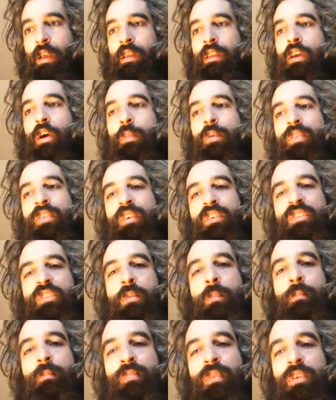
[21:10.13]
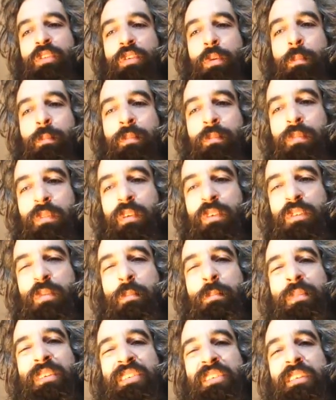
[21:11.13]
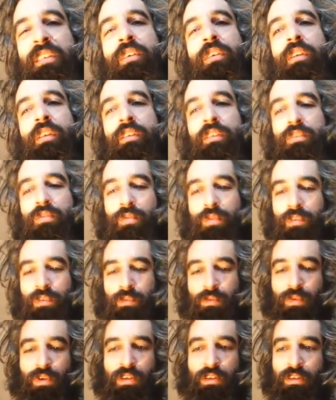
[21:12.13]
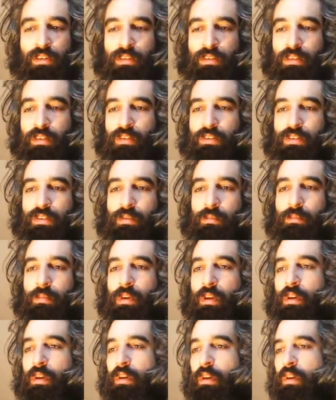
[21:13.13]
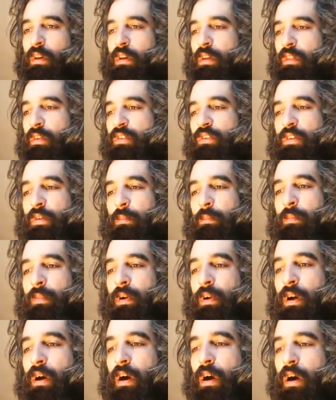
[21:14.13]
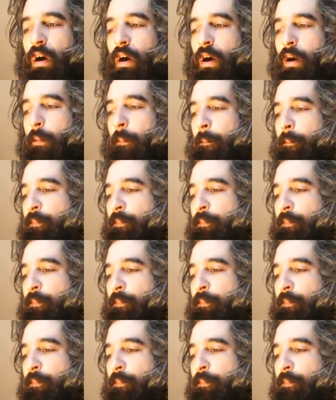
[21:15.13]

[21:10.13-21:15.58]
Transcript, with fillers: No, but there's some there's a there's some mysterious re reasons. There's some there's some uh